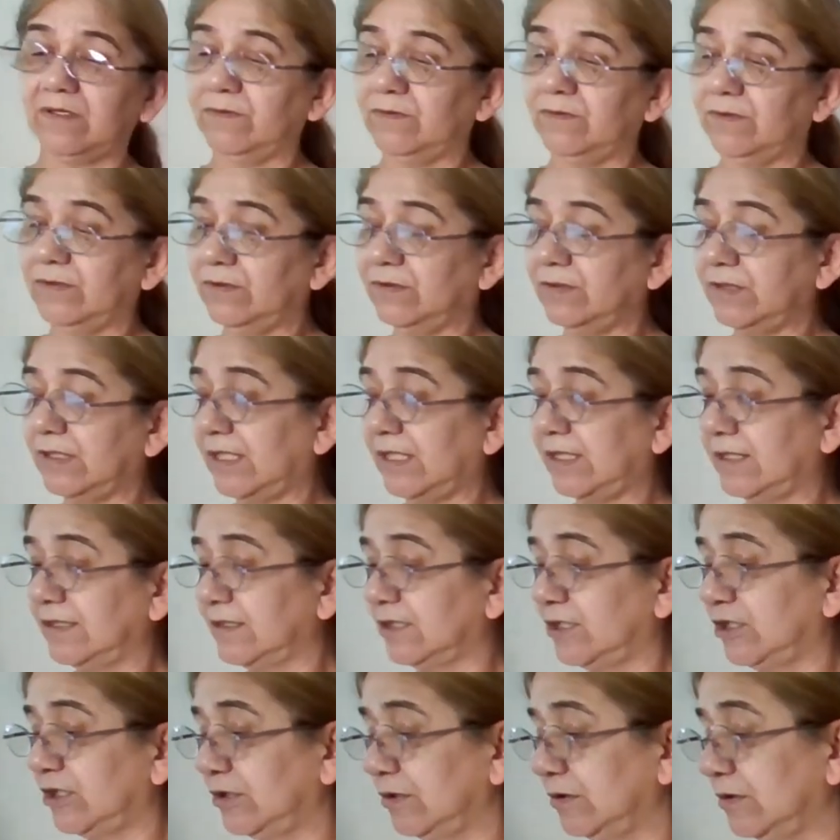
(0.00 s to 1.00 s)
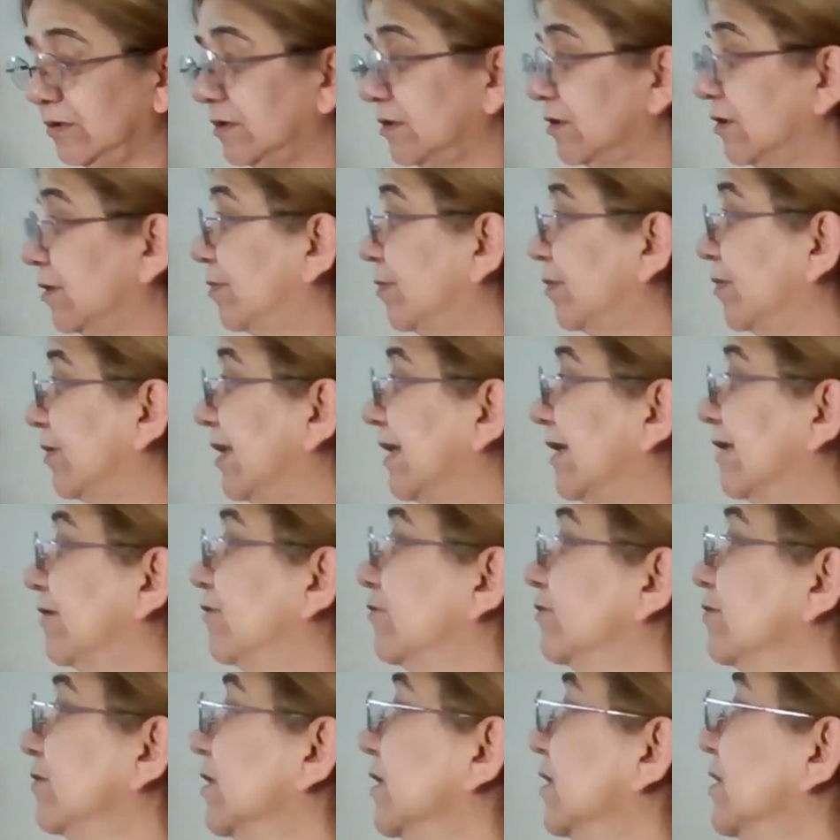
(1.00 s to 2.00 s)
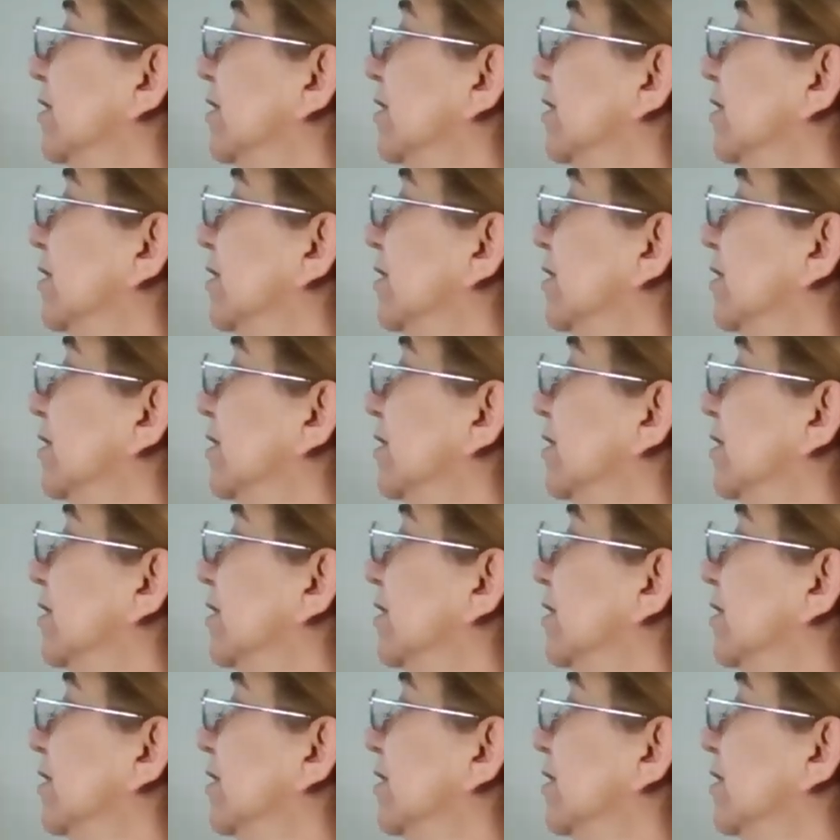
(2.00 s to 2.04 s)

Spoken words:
Real nice shoes. They're brown.